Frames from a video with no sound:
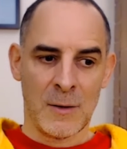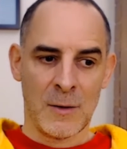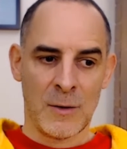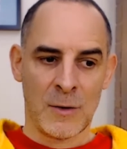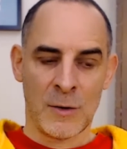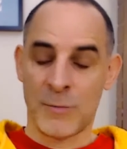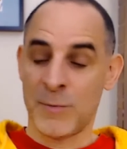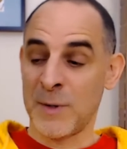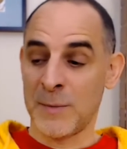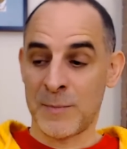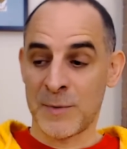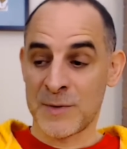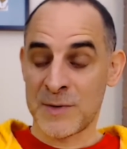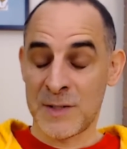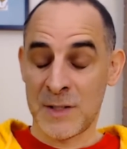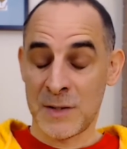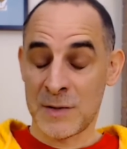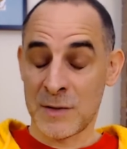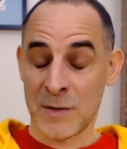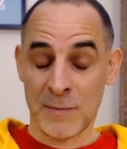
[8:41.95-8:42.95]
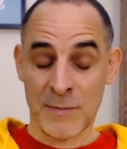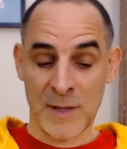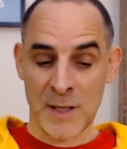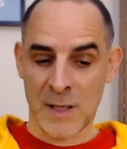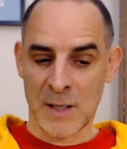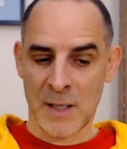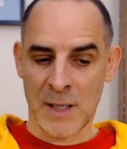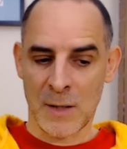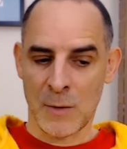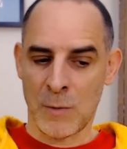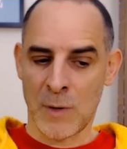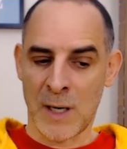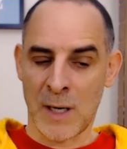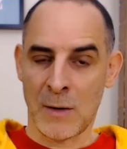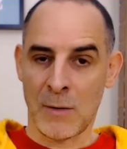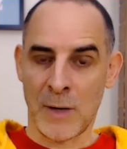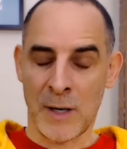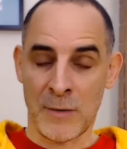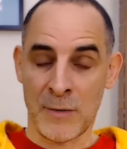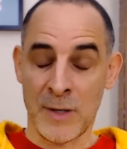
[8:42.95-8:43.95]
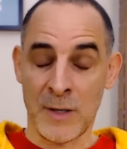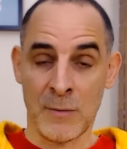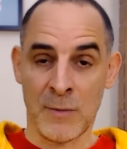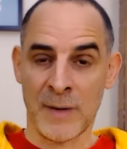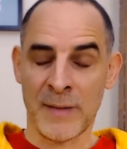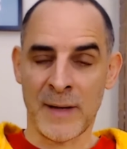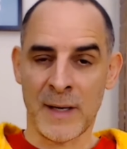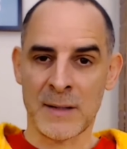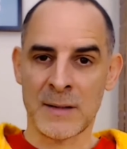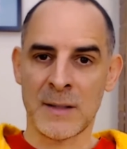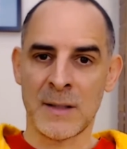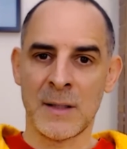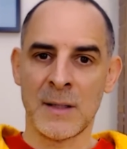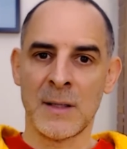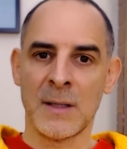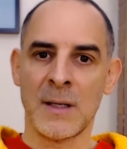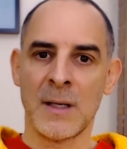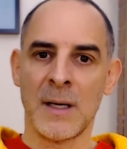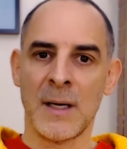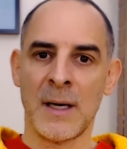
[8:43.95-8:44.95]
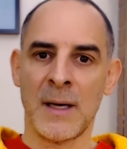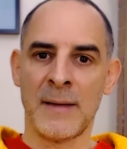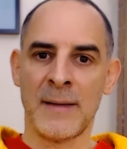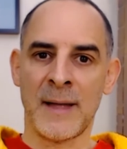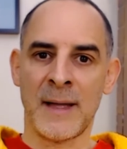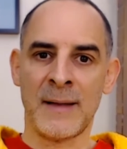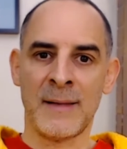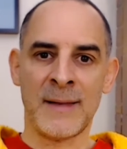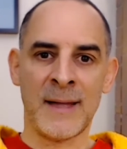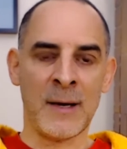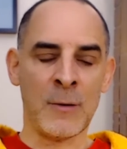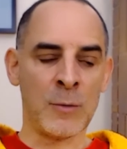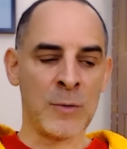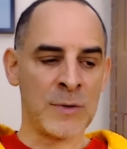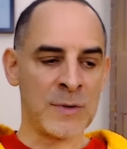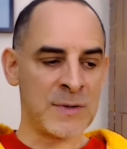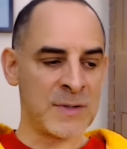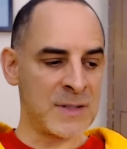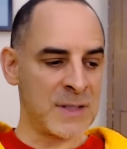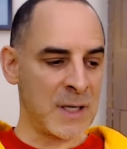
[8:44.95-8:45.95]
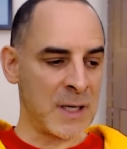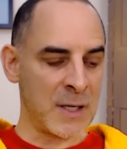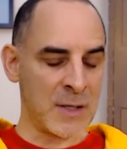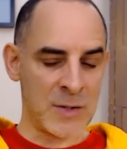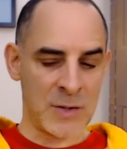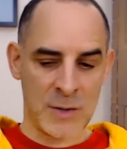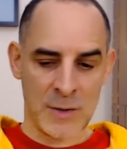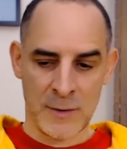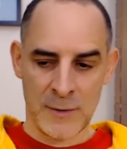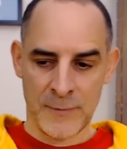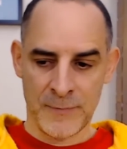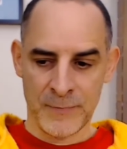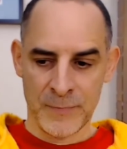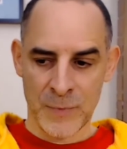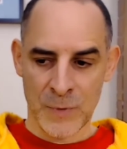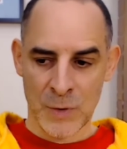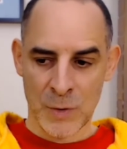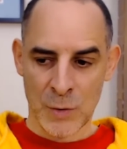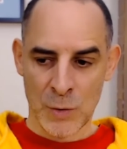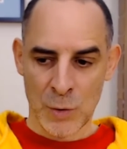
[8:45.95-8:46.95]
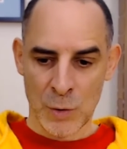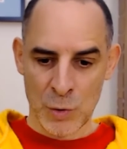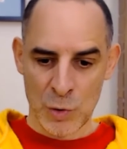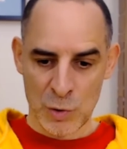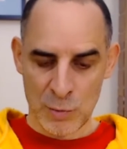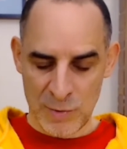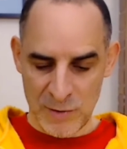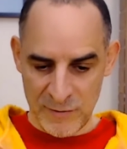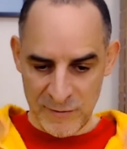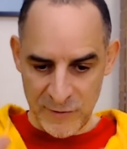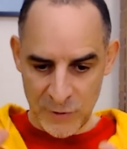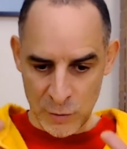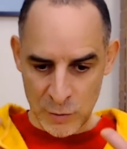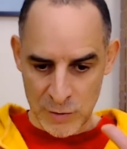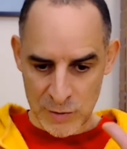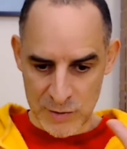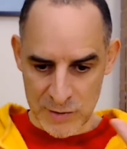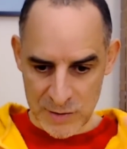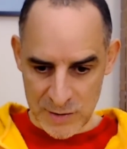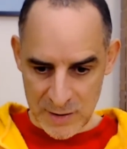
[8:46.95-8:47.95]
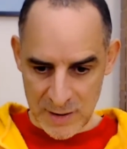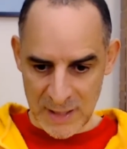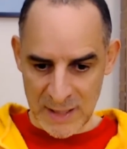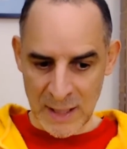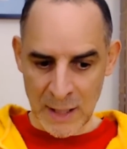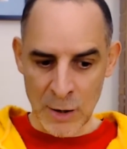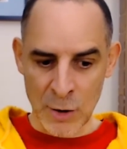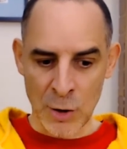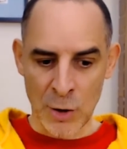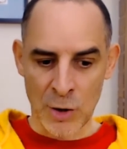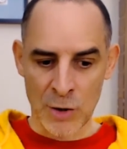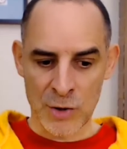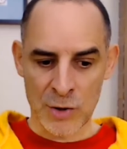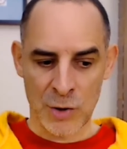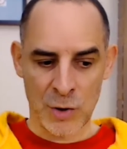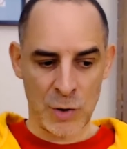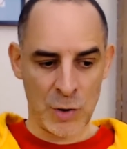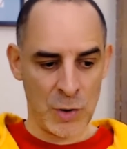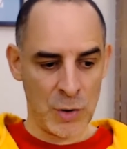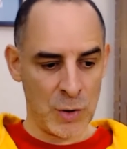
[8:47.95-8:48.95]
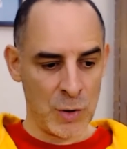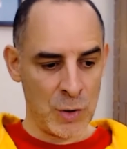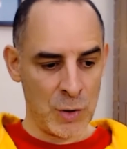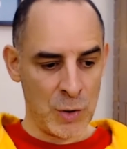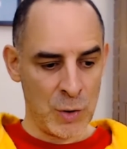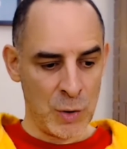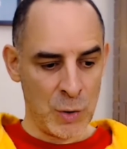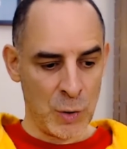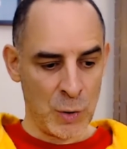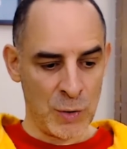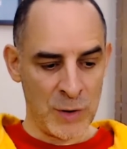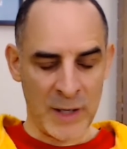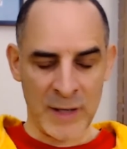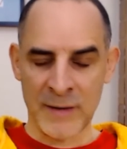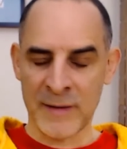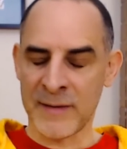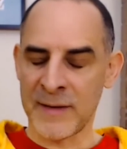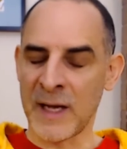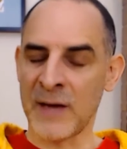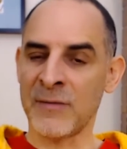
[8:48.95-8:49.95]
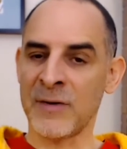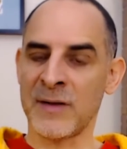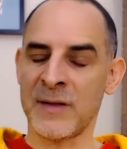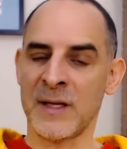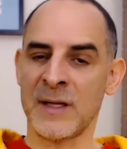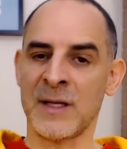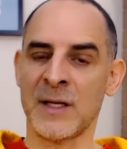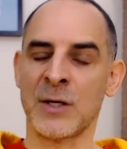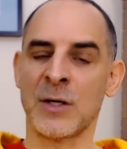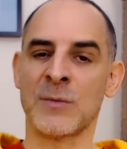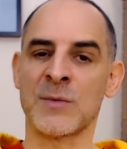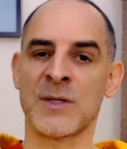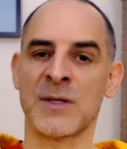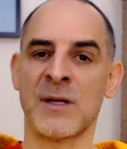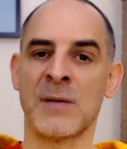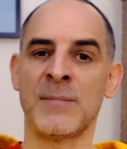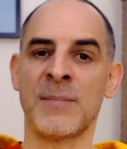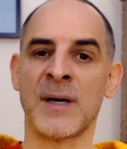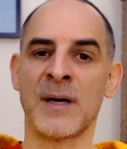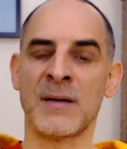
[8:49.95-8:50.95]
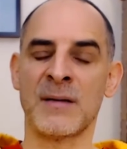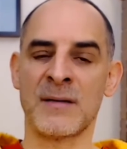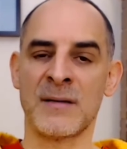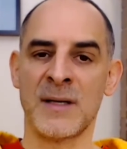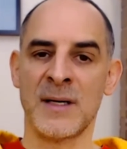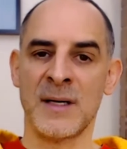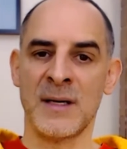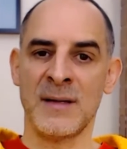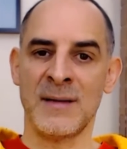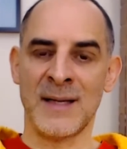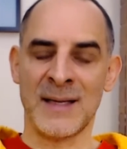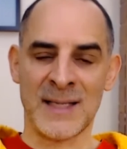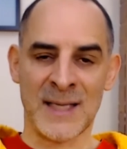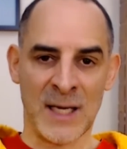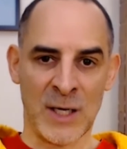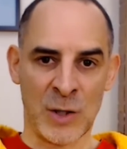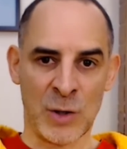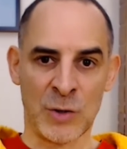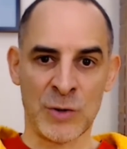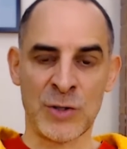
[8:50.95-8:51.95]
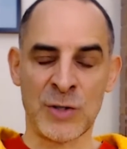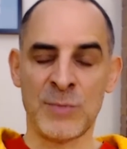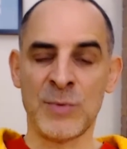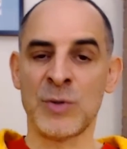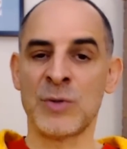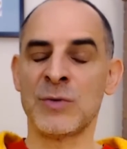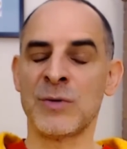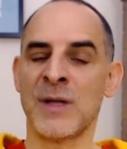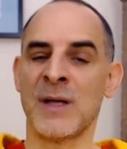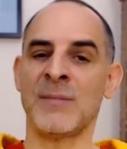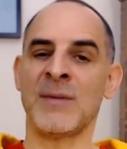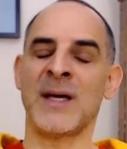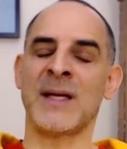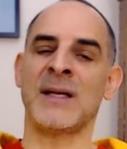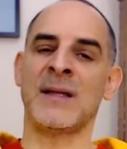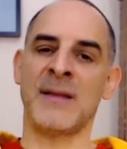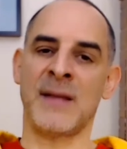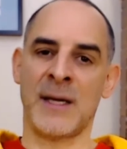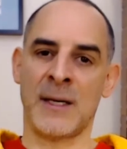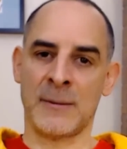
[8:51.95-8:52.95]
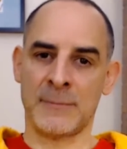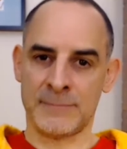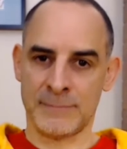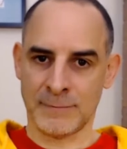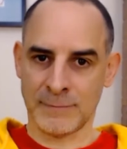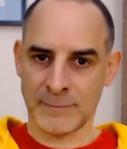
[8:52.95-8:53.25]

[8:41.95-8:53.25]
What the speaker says: Or people see something and like, wow, I really want that. And then they will start to be focused and alert on everything that comes on their path that can contribute to them getting there.